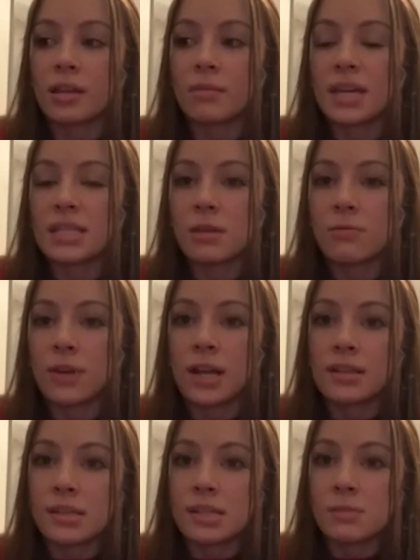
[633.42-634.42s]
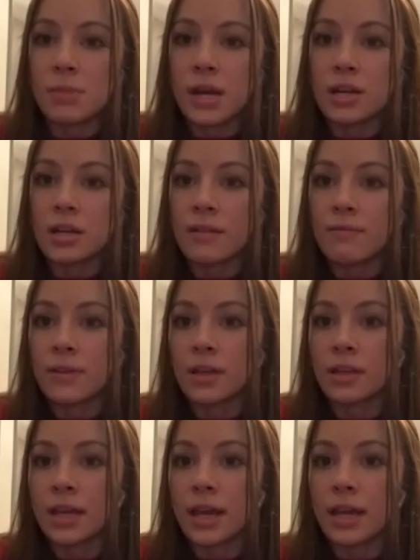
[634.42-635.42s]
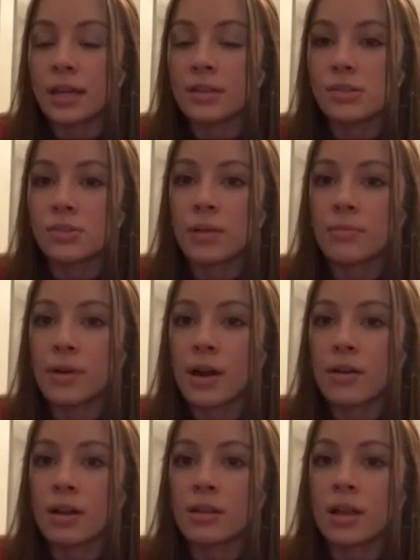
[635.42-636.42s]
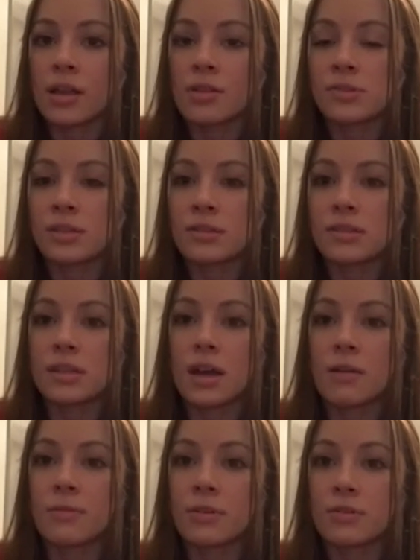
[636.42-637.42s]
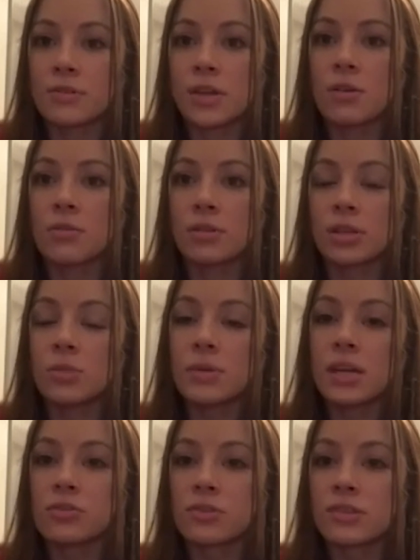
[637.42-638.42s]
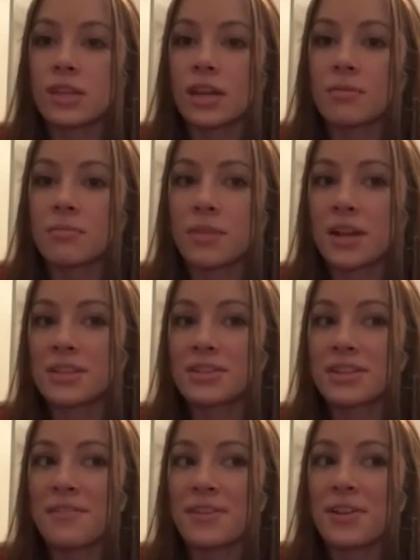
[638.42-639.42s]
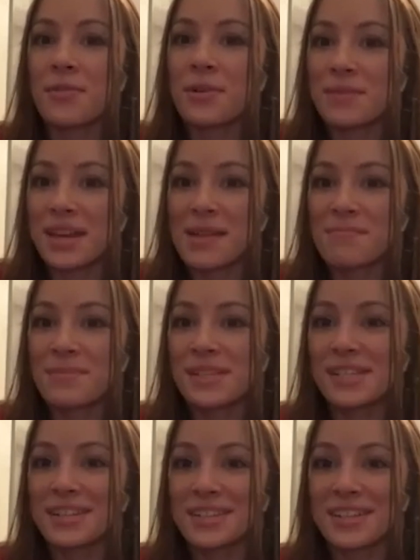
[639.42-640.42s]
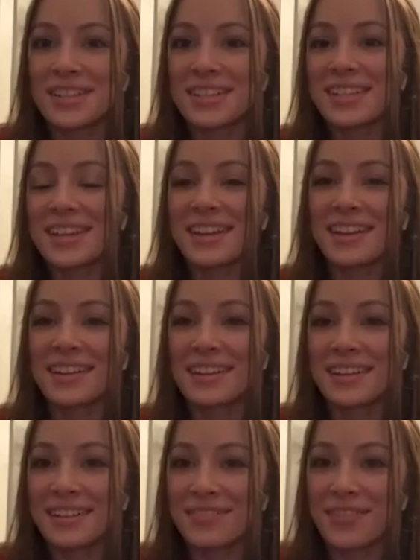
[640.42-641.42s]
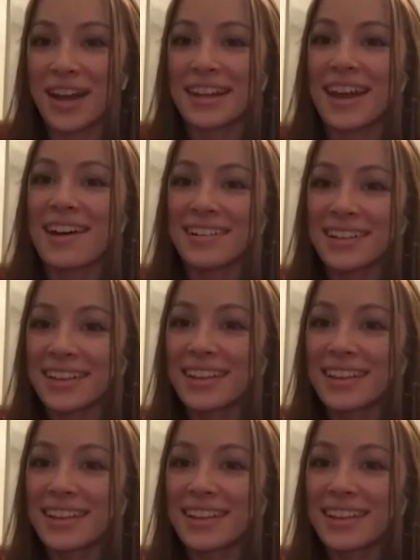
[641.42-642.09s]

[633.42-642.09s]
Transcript: my defense is better, and I feel like I can scramble out a lot of this stuff. So it'll be interesting. But I definitely don't want to be in that position to find out.